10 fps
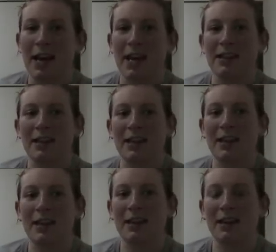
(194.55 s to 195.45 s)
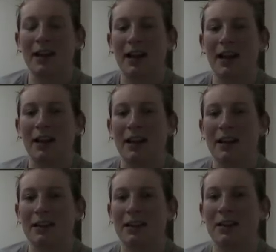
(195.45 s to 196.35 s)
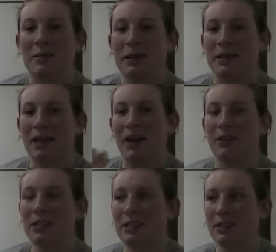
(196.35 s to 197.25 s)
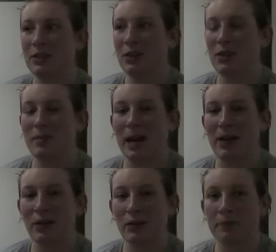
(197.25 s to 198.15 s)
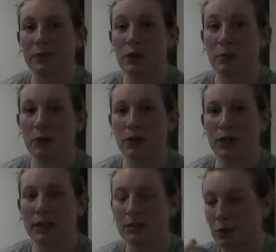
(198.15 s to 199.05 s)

And then I ended up having to go to the bathroom super early in the